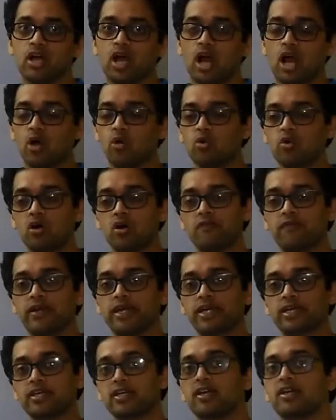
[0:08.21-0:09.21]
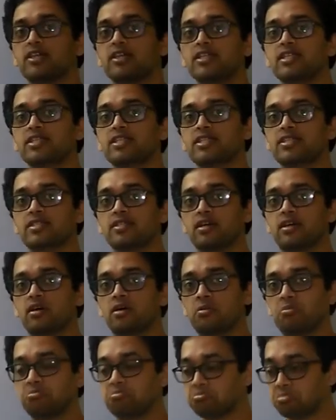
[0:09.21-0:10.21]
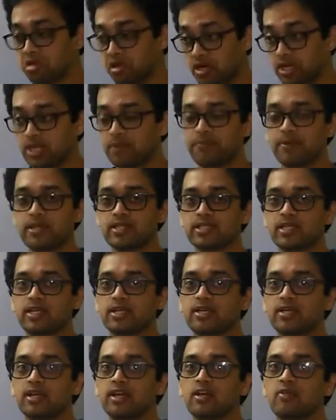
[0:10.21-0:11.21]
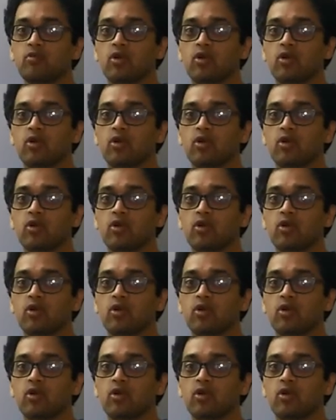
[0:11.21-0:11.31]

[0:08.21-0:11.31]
how a vector is represented,